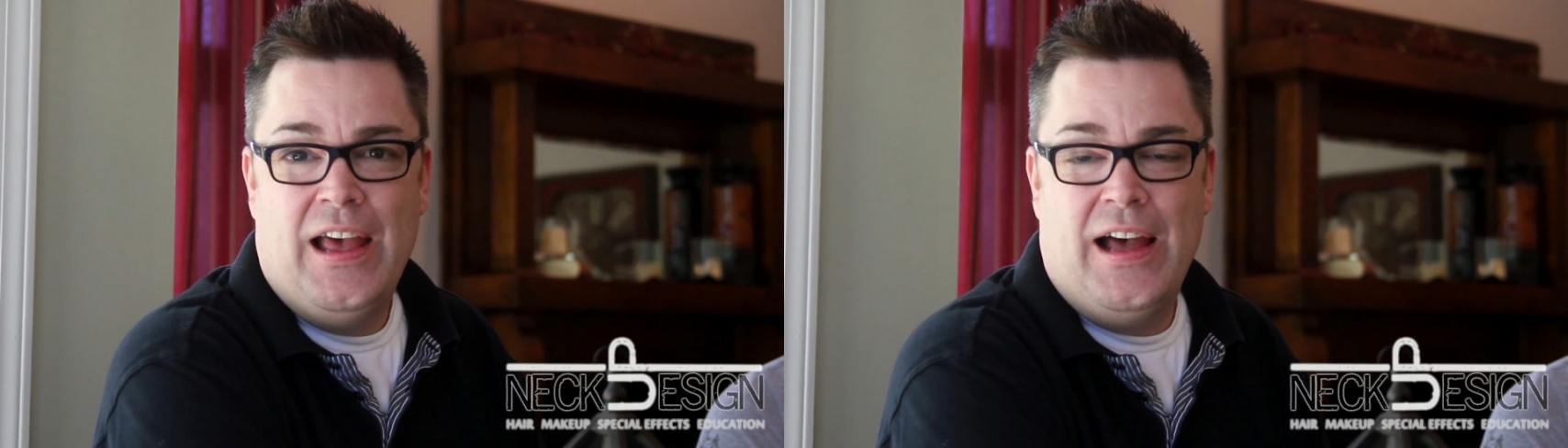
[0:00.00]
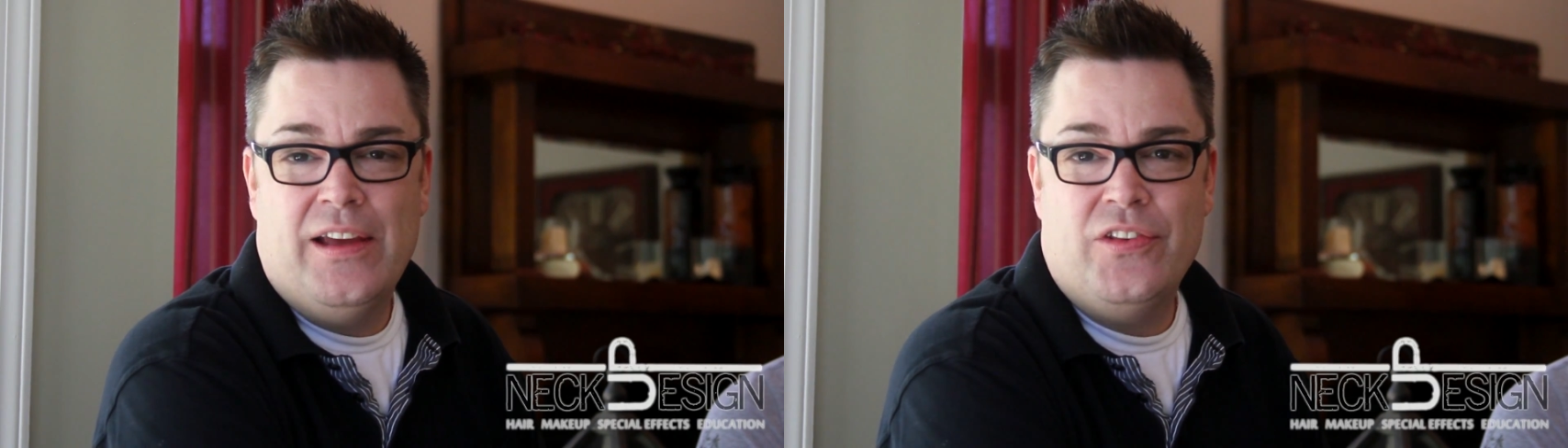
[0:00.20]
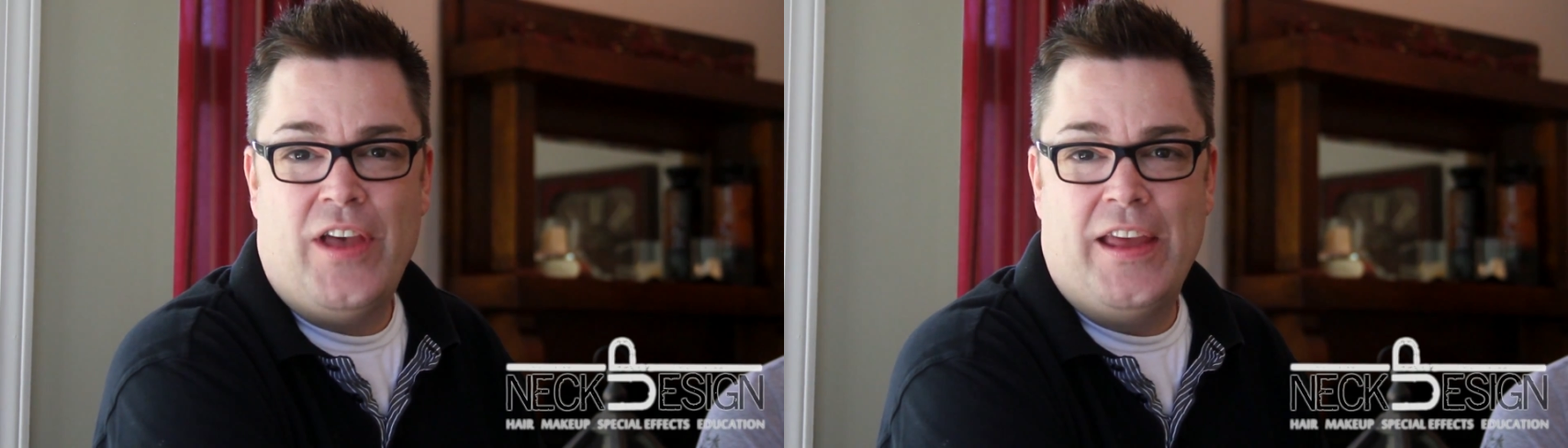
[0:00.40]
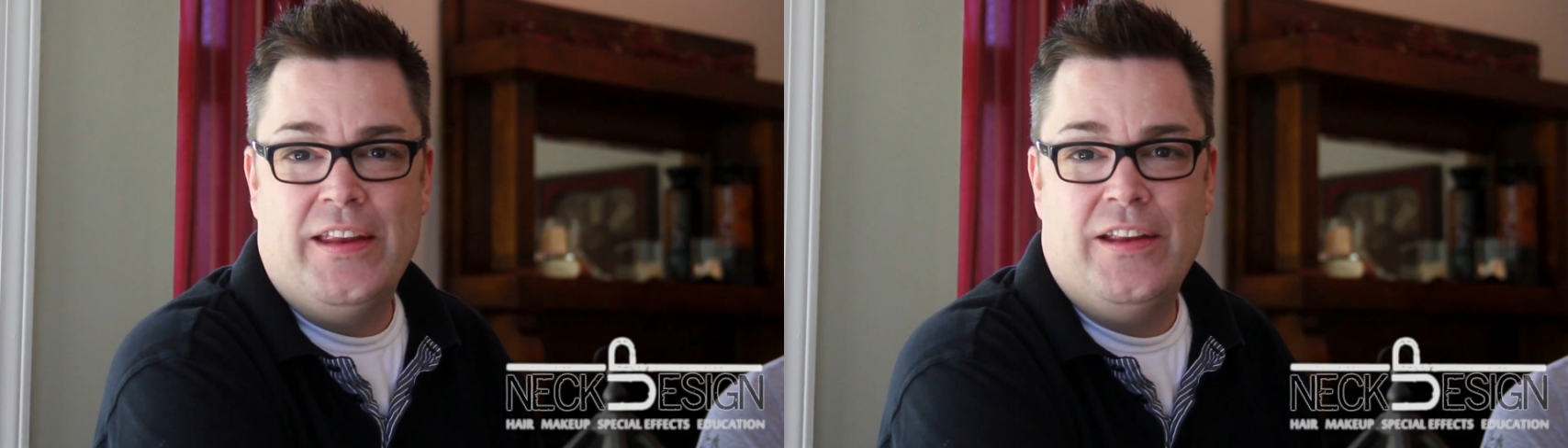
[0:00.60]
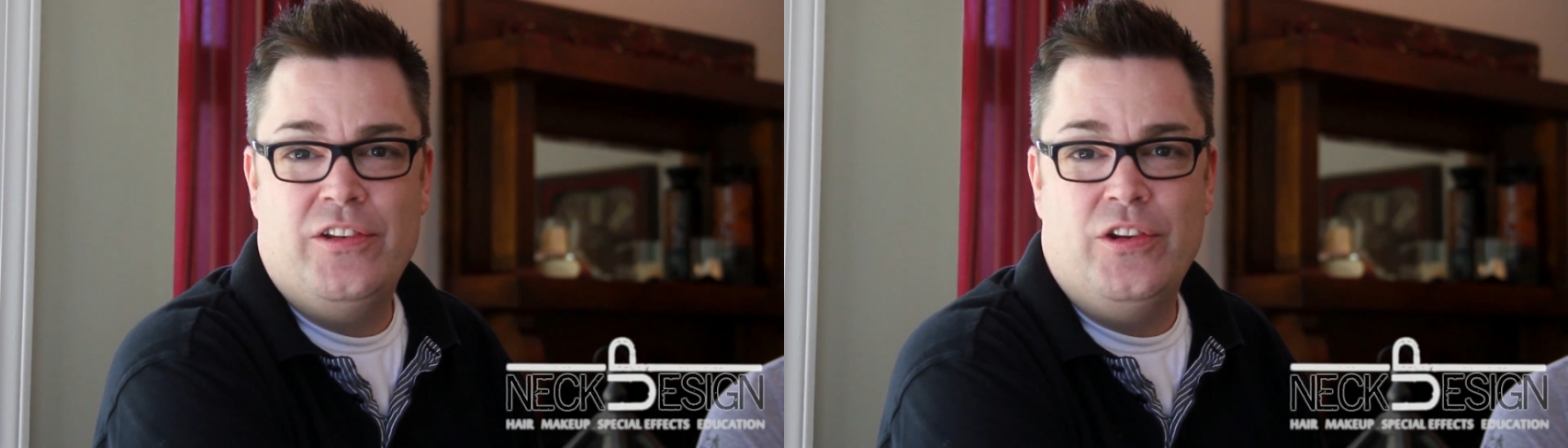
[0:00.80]

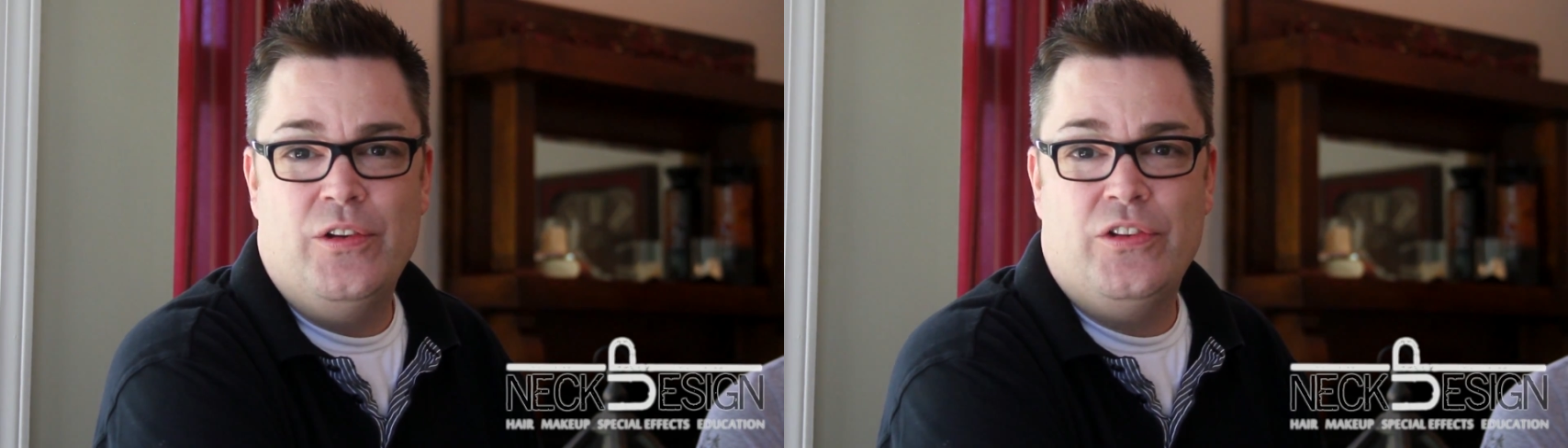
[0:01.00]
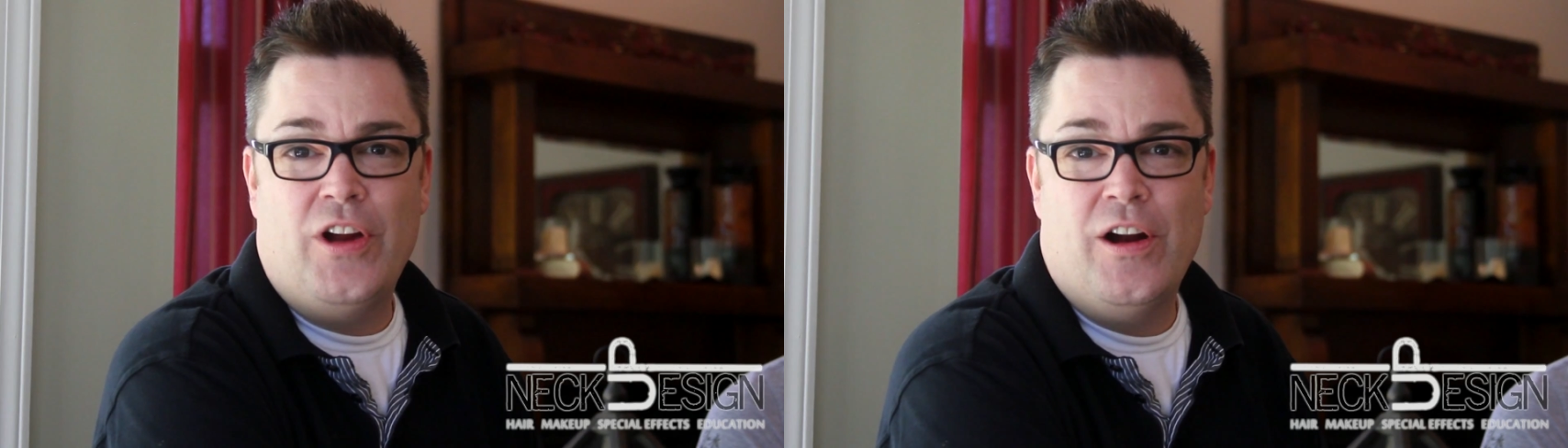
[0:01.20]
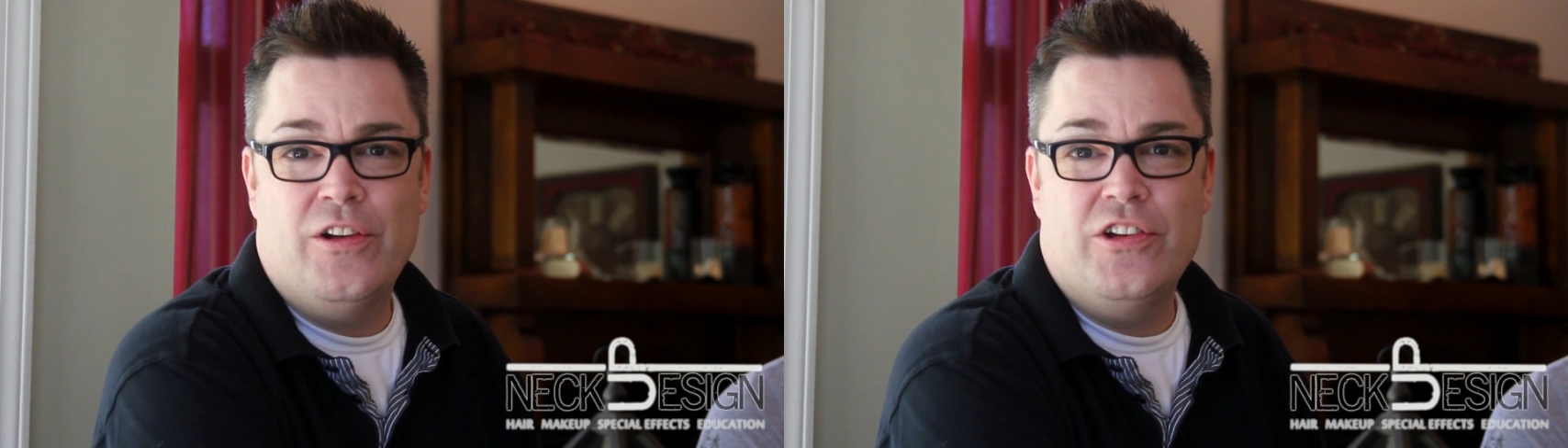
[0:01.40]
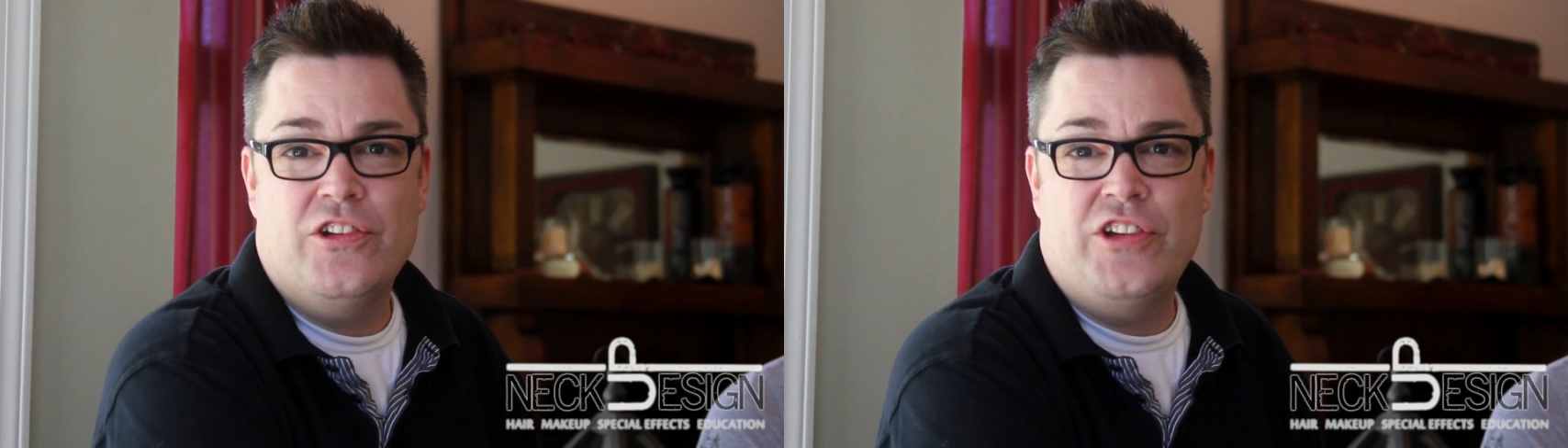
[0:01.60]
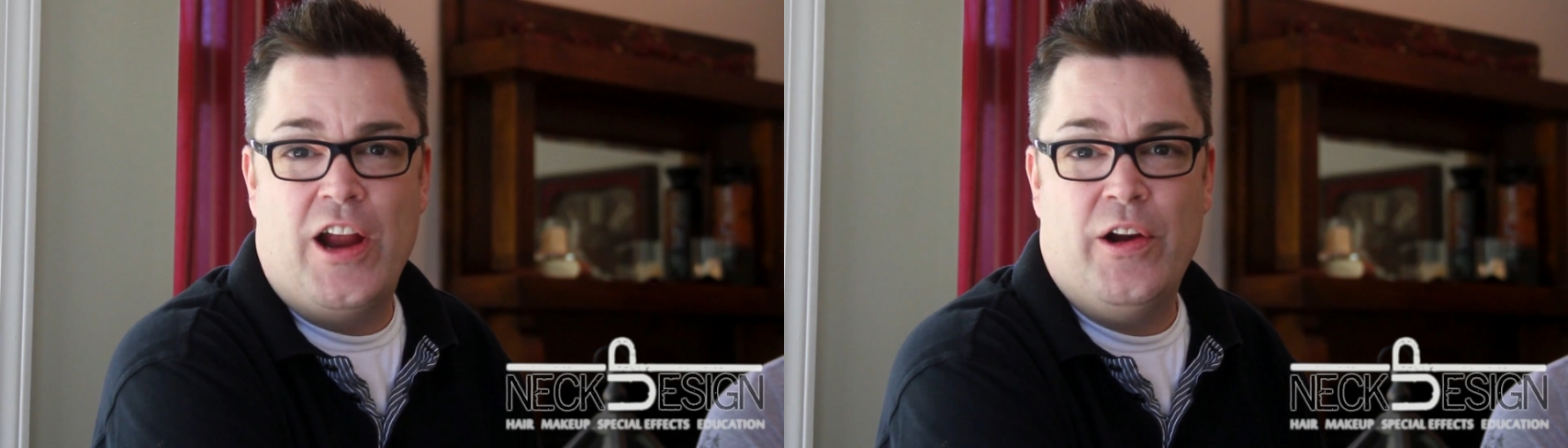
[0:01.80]
Excited to start
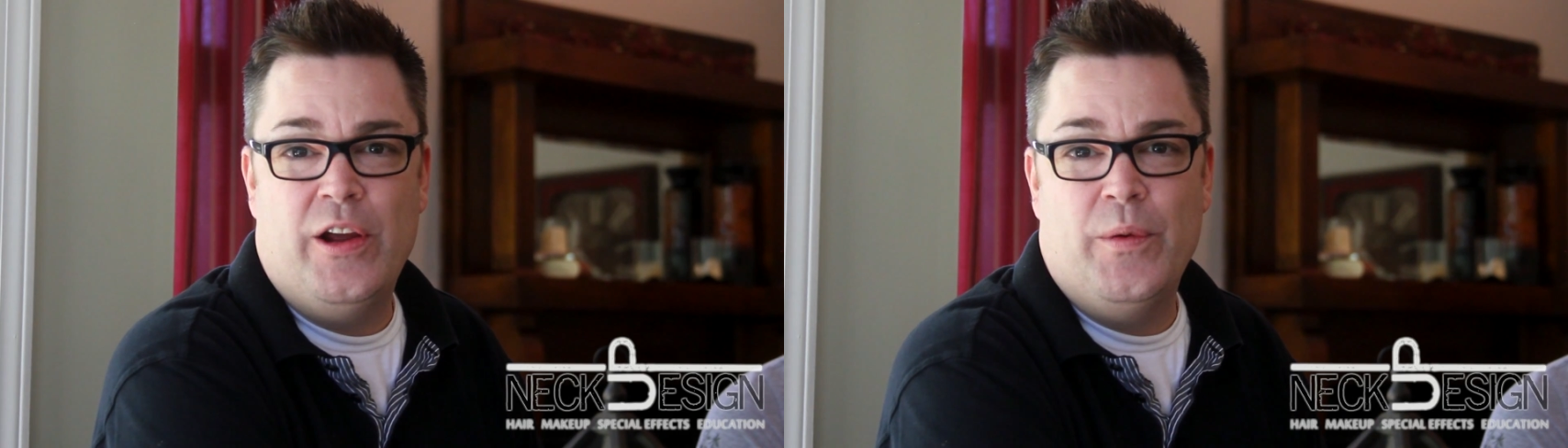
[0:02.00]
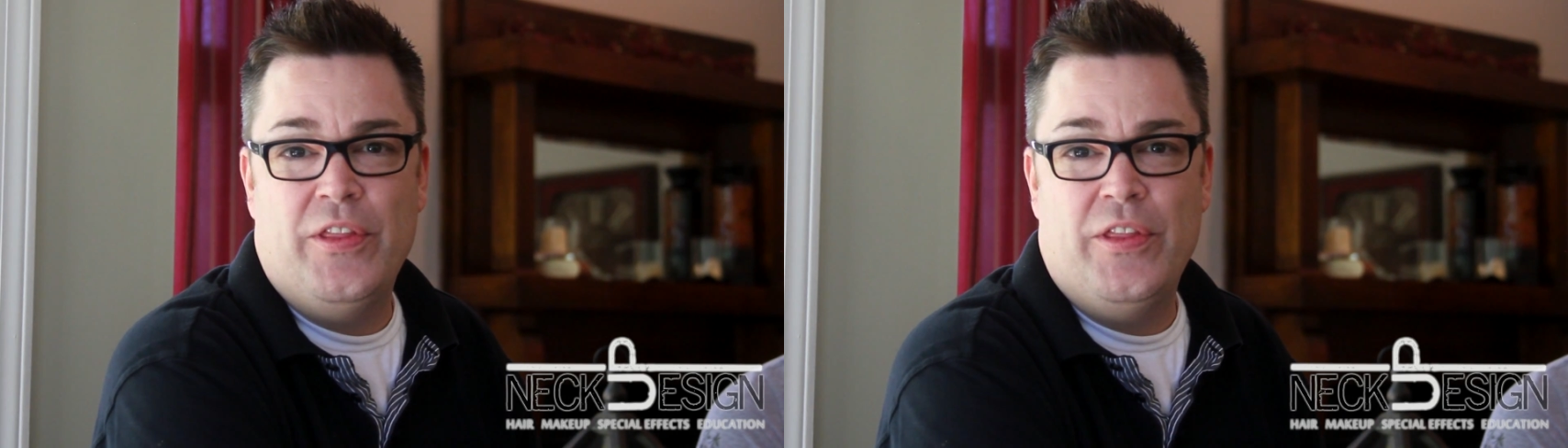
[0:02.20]
sharing